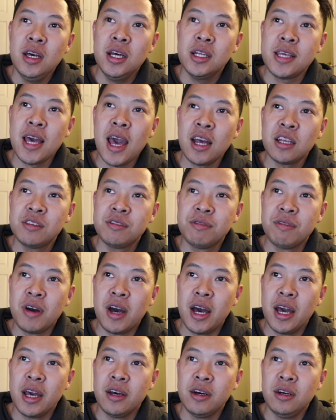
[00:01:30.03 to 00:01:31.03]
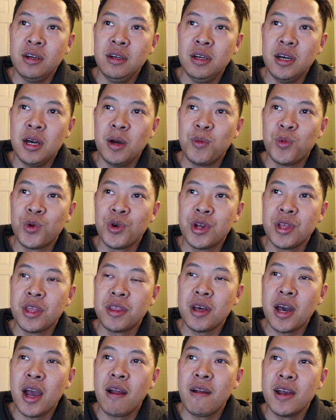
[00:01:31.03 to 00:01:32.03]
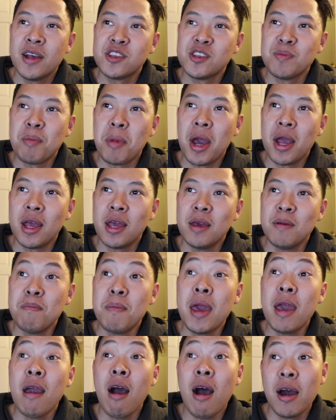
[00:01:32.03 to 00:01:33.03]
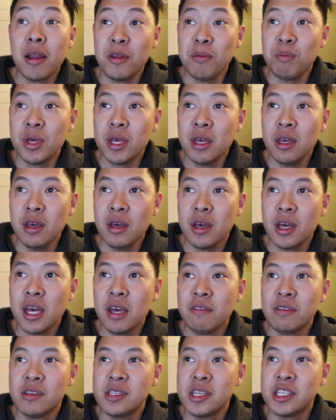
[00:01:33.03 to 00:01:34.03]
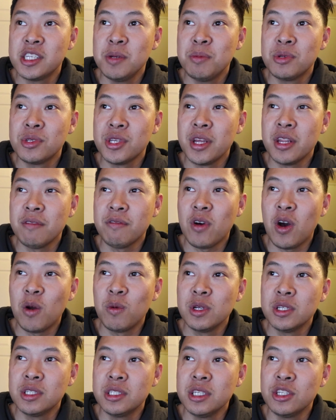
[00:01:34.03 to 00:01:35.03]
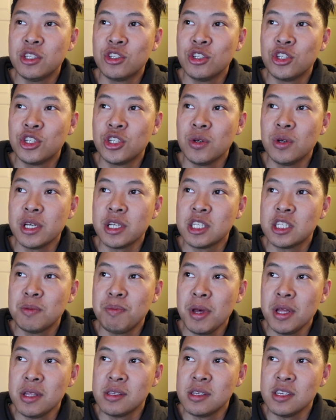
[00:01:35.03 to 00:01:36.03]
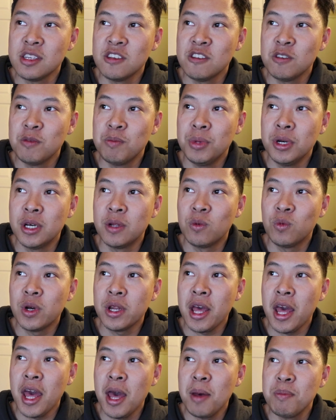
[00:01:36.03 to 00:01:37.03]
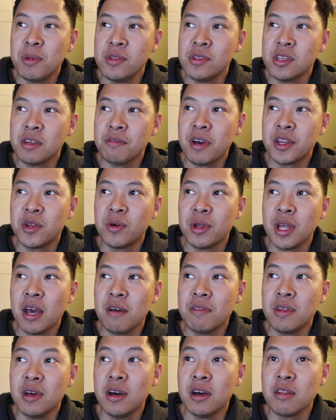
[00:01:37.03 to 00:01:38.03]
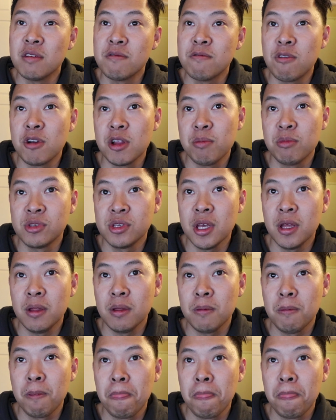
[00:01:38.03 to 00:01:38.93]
tax file. I'm worried that the IRS may audit me. I have 60% of all receipts to show expenses, but what happens if I don't have the other 40%?